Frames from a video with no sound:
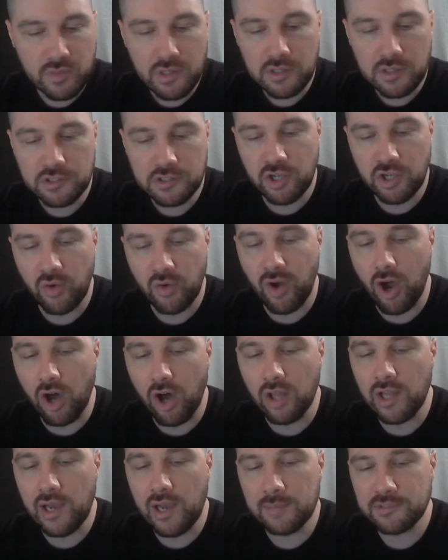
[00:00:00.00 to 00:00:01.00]
So
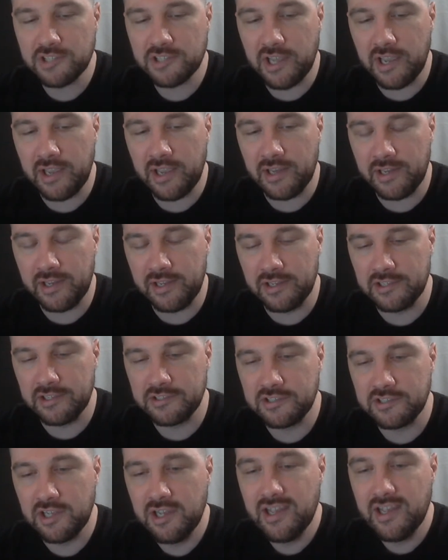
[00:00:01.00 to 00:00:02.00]
all I'm saying
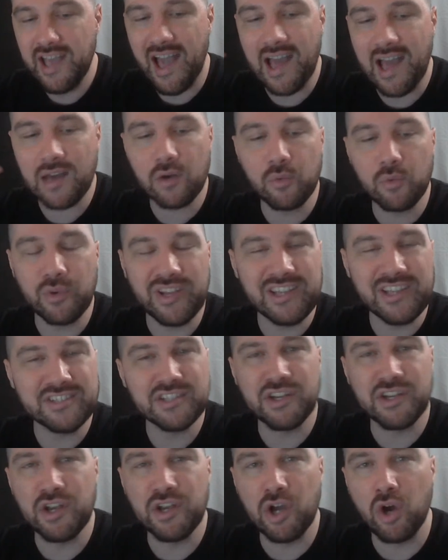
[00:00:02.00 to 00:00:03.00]
is I don't need
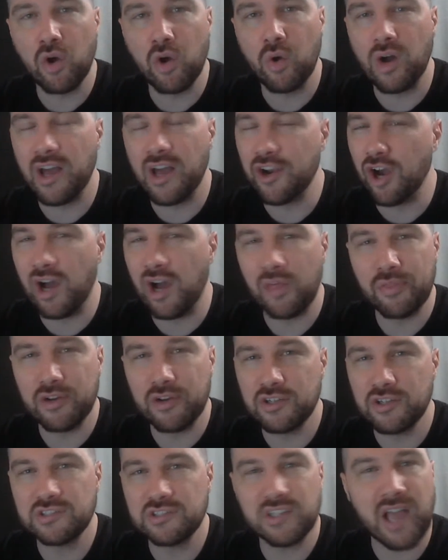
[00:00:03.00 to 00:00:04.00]
to know I
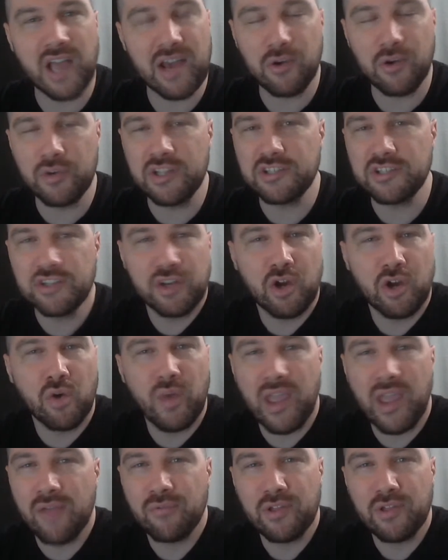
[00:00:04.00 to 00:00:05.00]
don't need to know
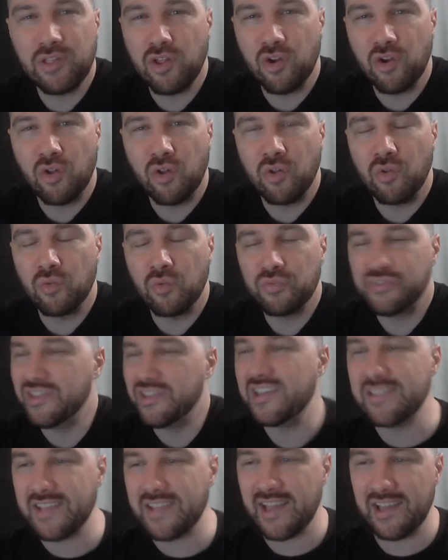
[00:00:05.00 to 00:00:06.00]
every little
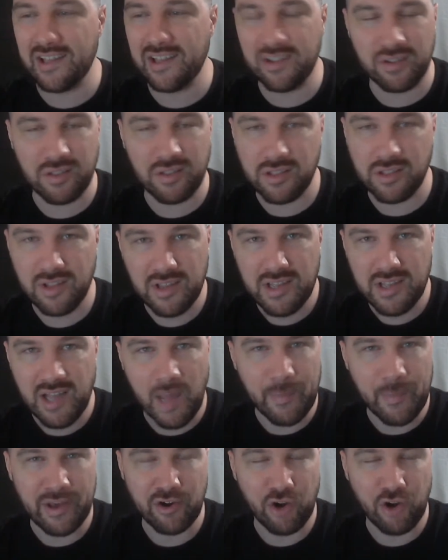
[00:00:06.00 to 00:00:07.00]
detail
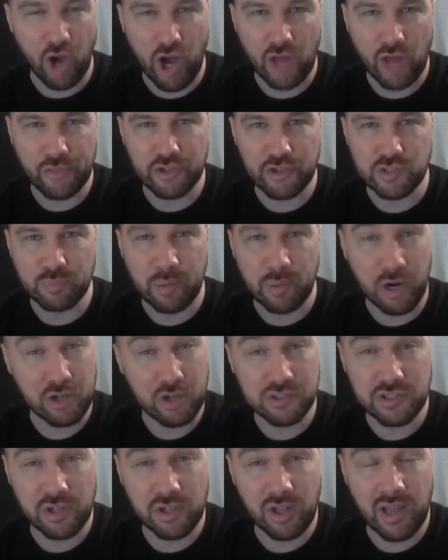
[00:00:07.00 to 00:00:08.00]
about an author's
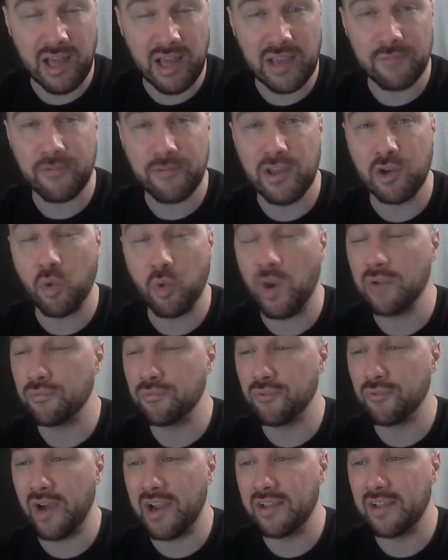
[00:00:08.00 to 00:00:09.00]
personal life. And quite
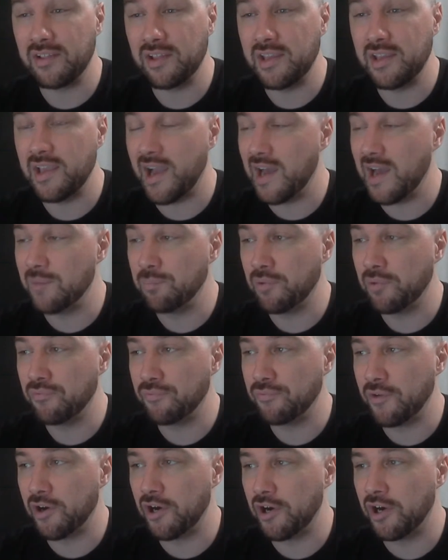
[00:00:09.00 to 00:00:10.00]
frankly, I'd
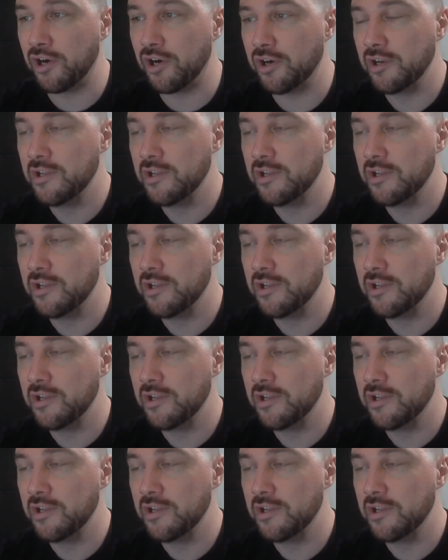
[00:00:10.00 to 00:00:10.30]
prefer